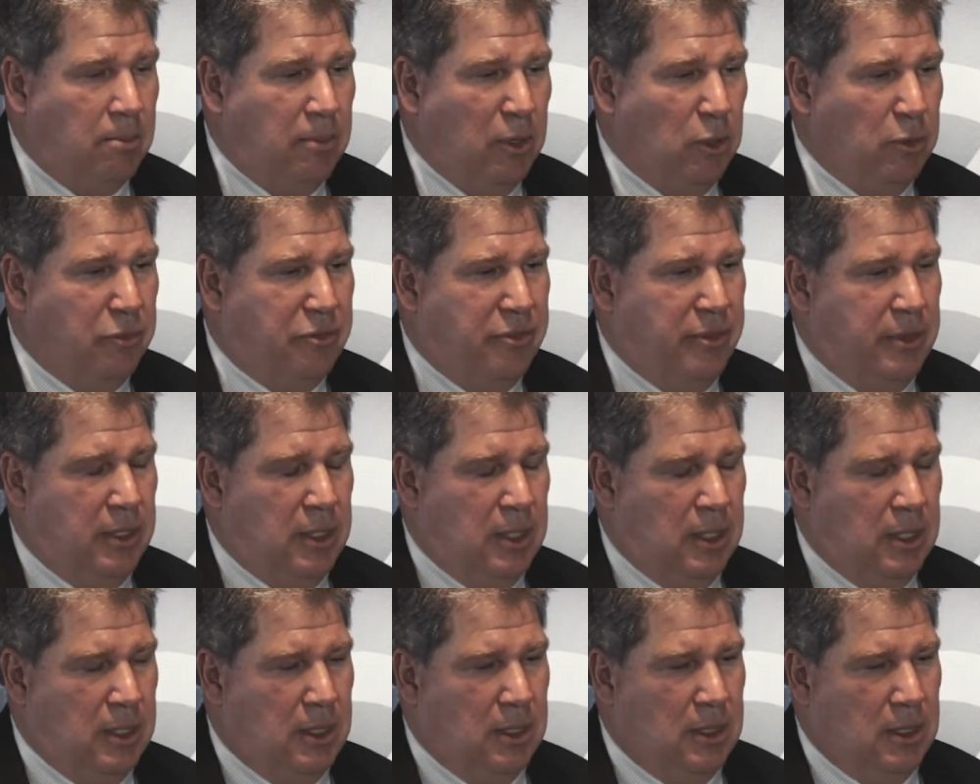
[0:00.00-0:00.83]
both
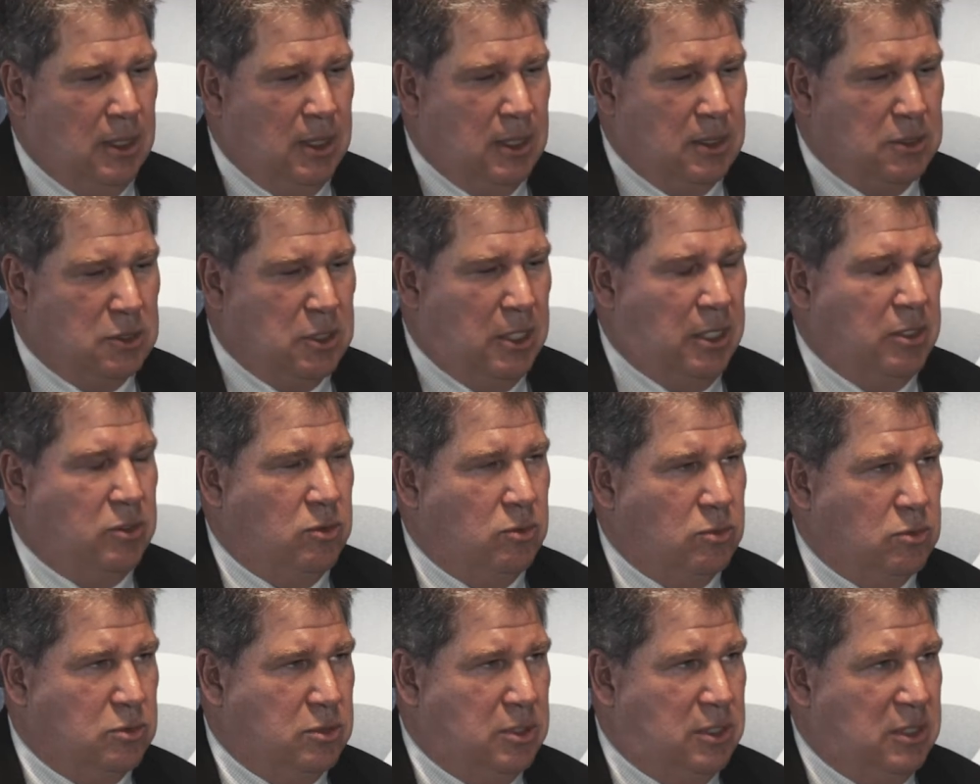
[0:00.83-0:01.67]
the
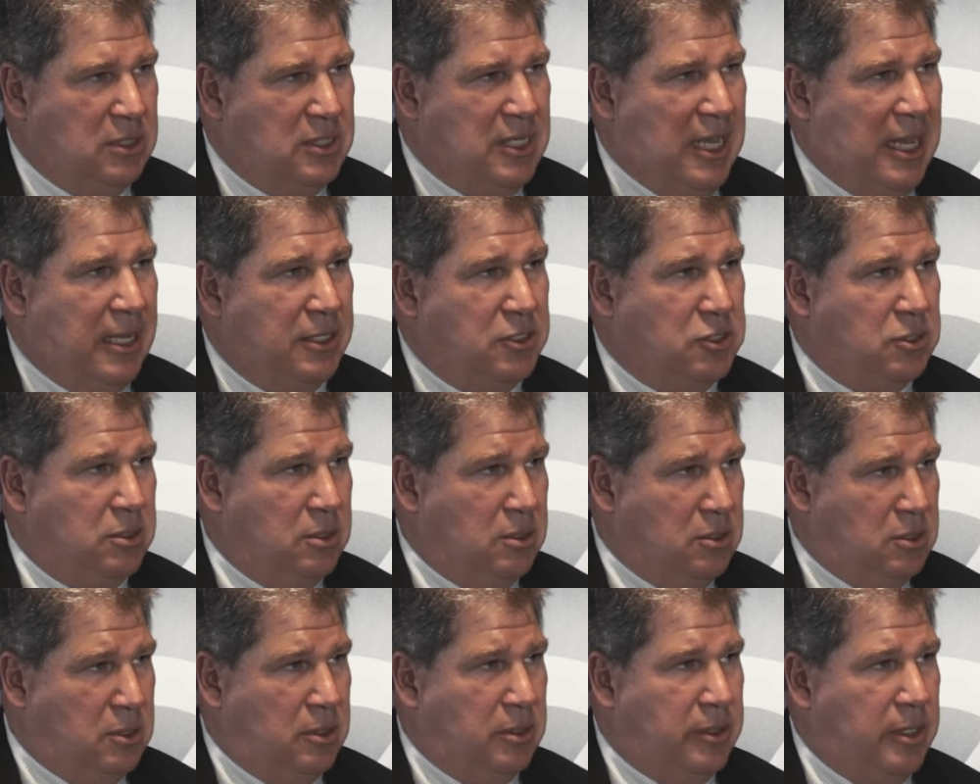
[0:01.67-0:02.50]
zonules that attach to
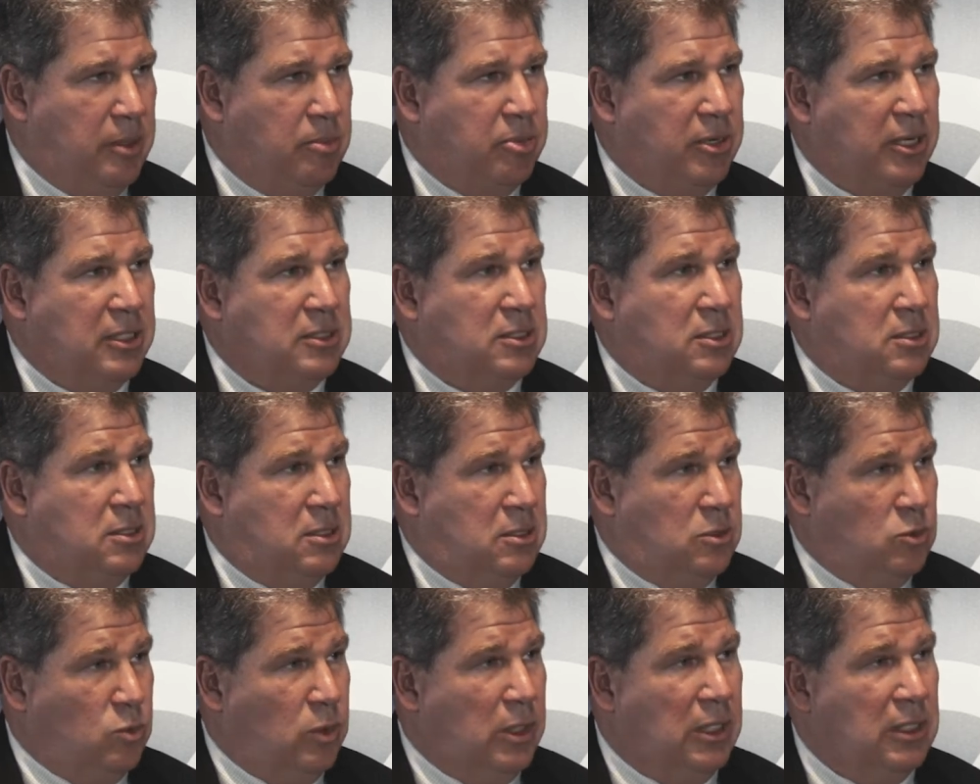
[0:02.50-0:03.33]
the ciliary
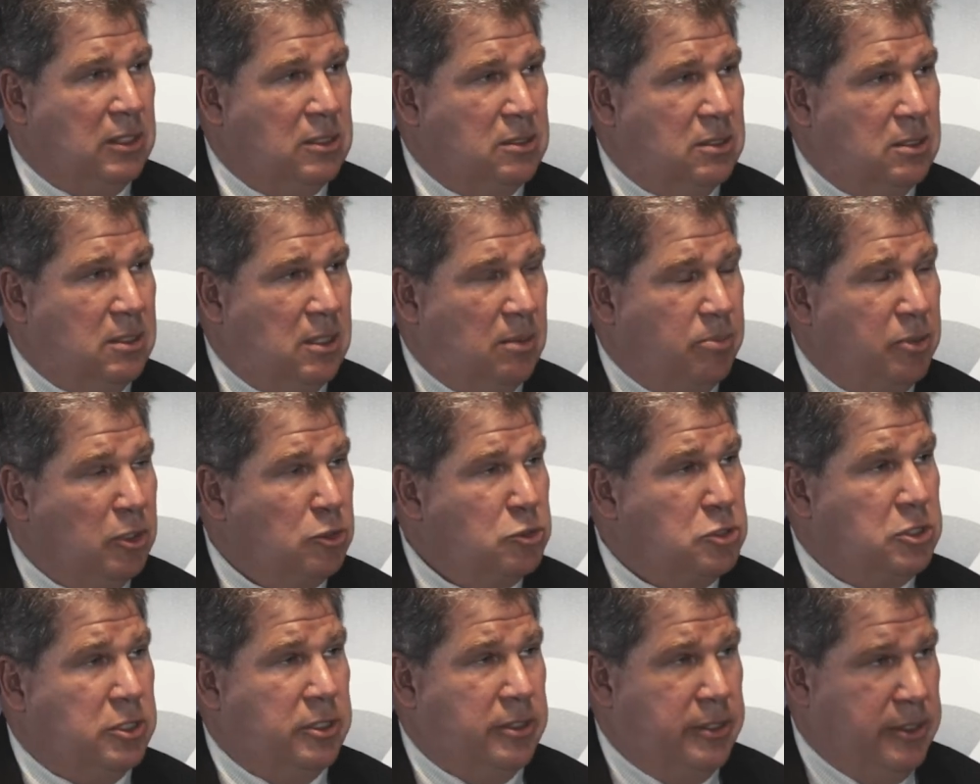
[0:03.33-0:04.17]
process as well as the
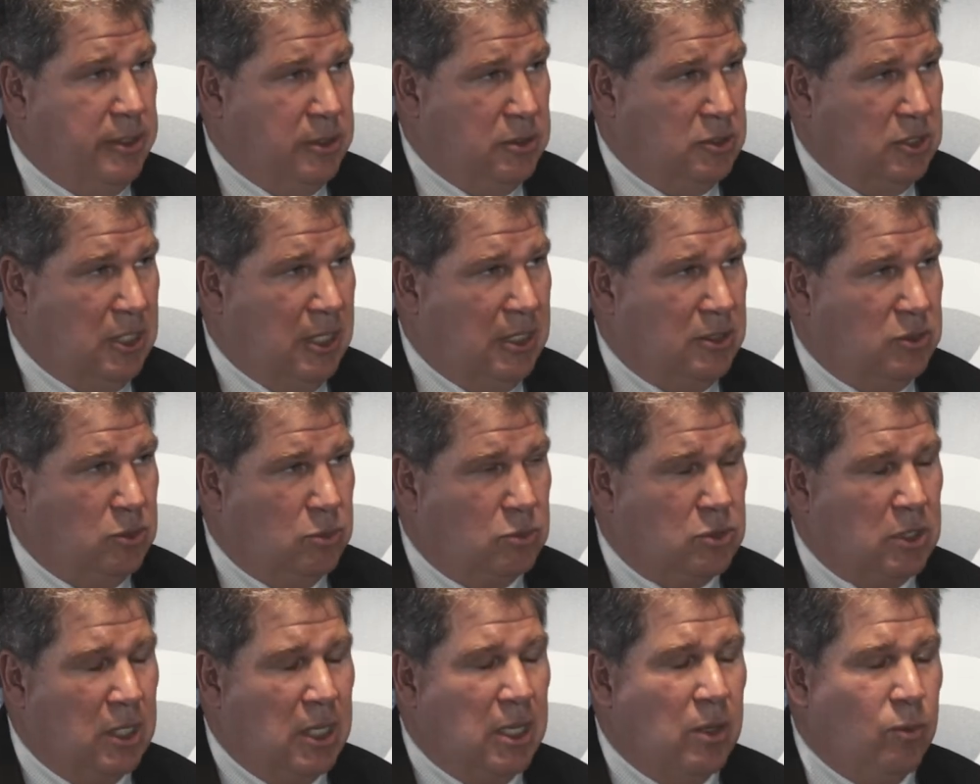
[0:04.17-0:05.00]
posterior
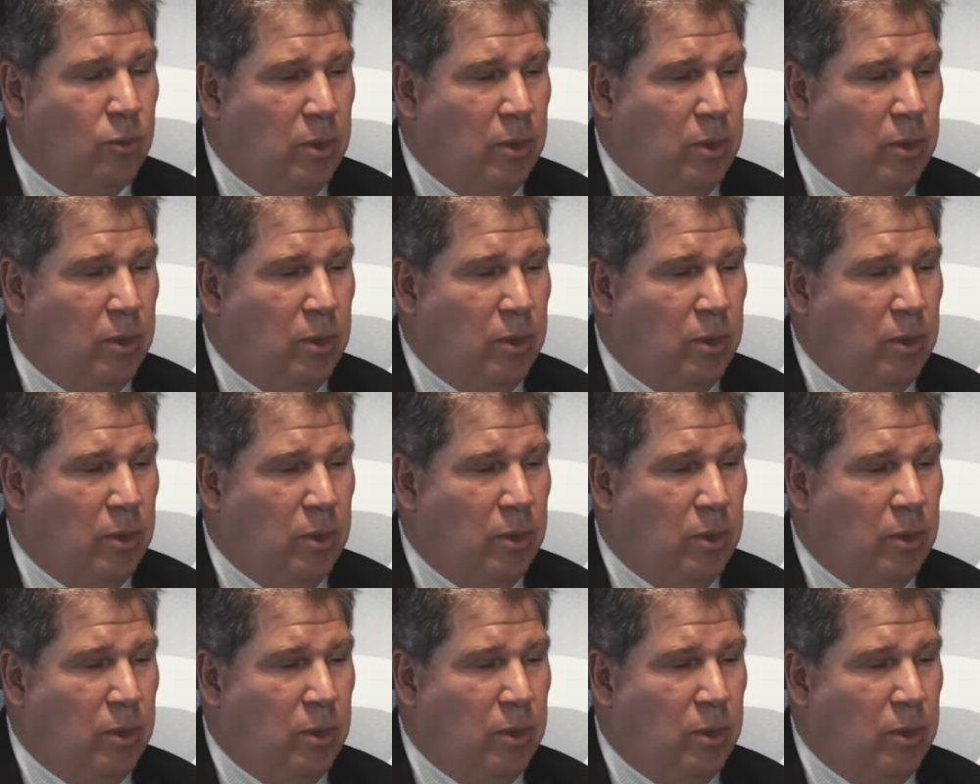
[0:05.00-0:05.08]
zonules.